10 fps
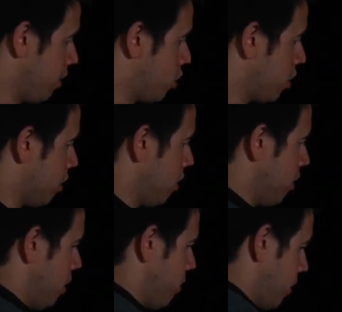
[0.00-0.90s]
it, the trigger,
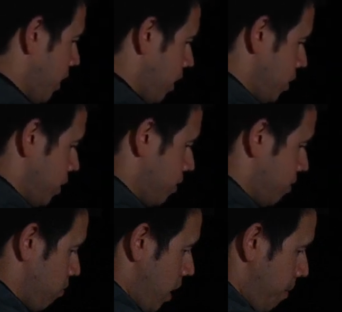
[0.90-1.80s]
kind of
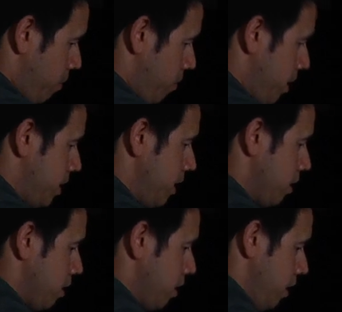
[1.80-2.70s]
just wrap it around
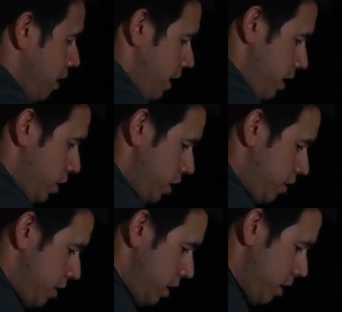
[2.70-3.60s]
here, and
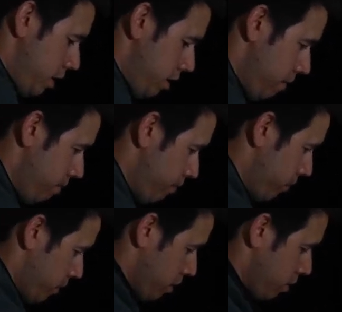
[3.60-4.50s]
just go
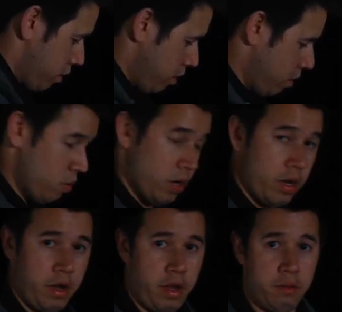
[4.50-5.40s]

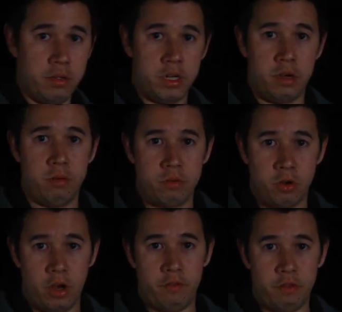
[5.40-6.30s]

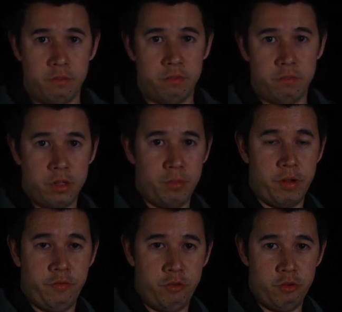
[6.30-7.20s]
have a little
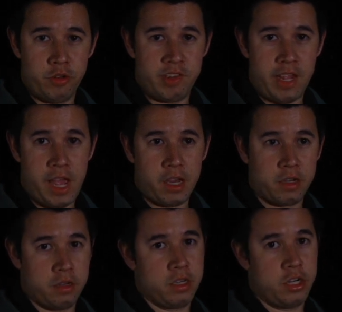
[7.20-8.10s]
bit of food, a
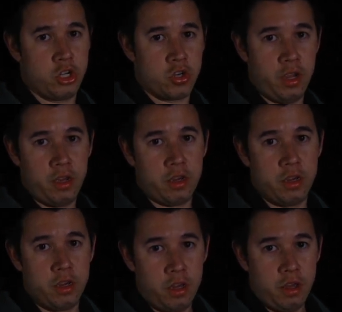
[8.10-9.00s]
snack, get a drink,
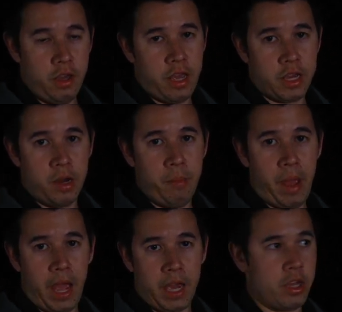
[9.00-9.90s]
and come
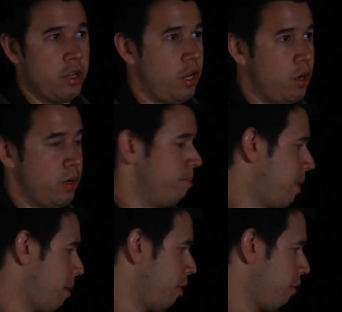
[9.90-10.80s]
back, in
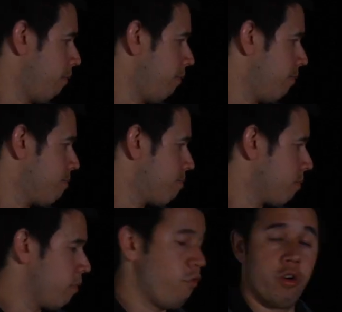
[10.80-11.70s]
maybe
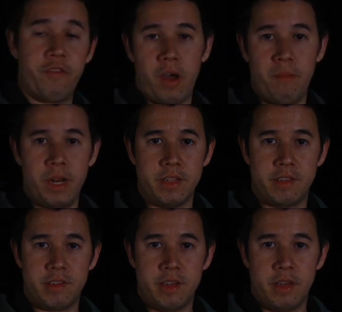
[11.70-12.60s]
45
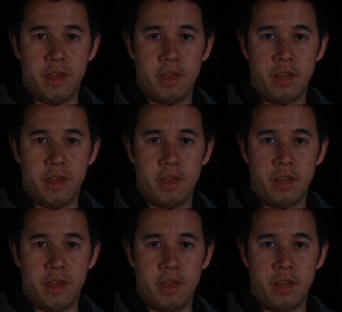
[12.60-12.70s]
minutes,